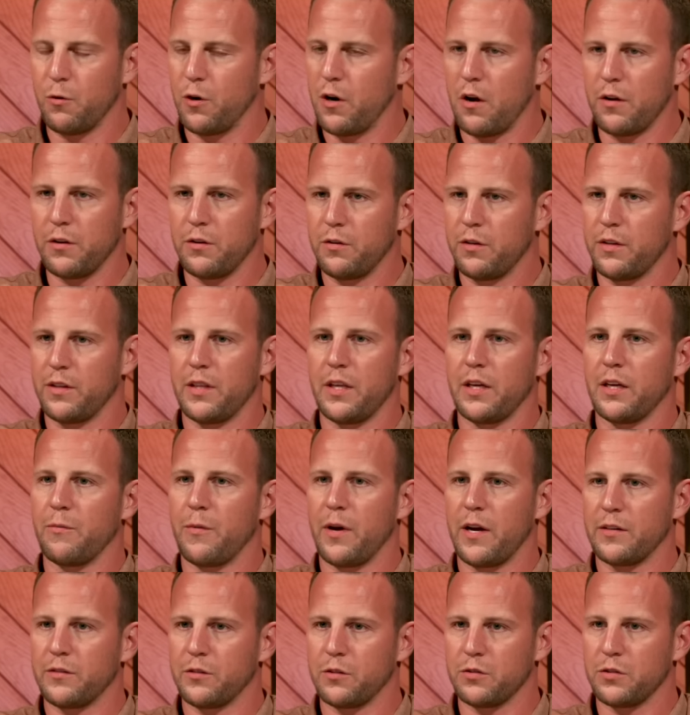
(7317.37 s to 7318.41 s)
when all you can think
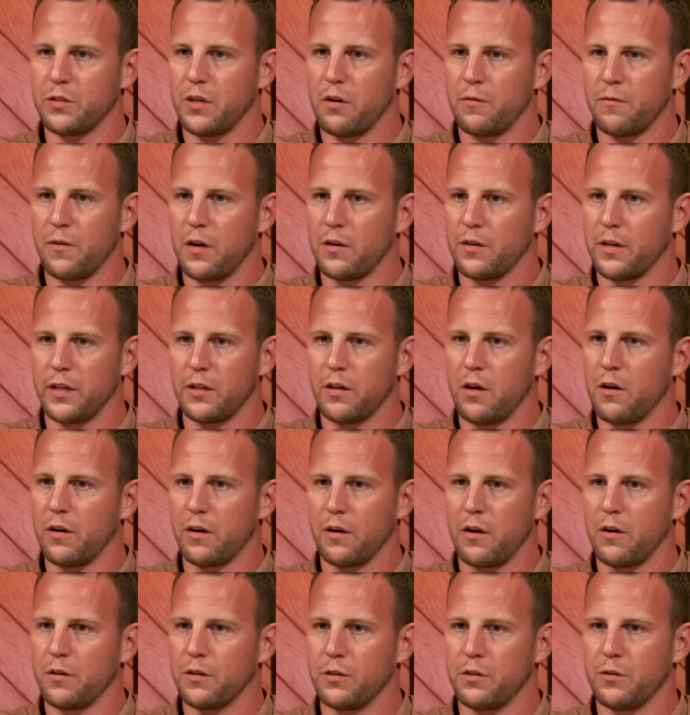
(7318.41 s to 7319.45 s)
about is yourself all day long
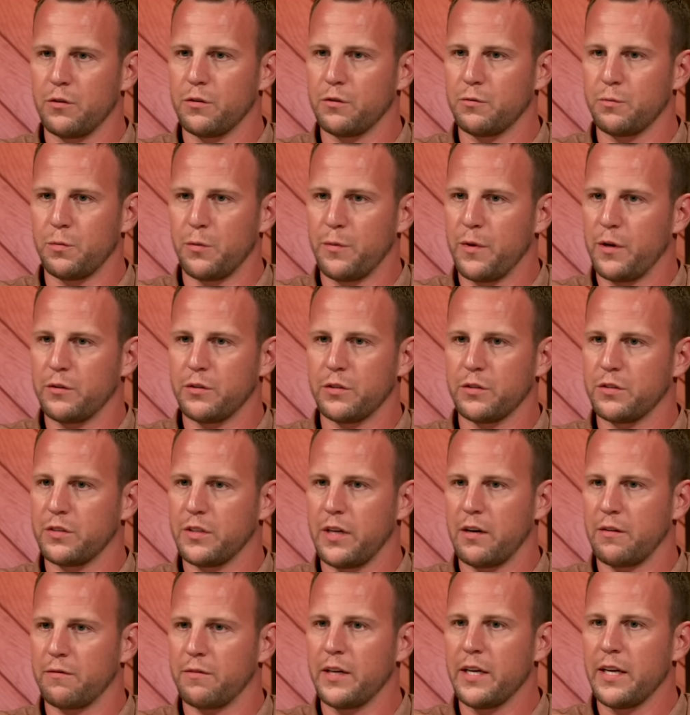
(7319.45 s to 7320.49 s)
and all you do is promote
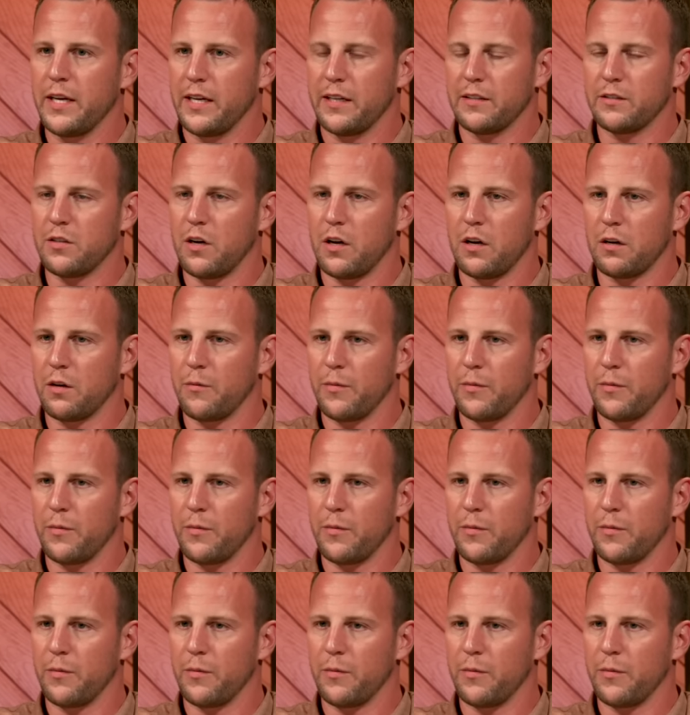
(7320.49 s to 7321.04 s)
yourself and talk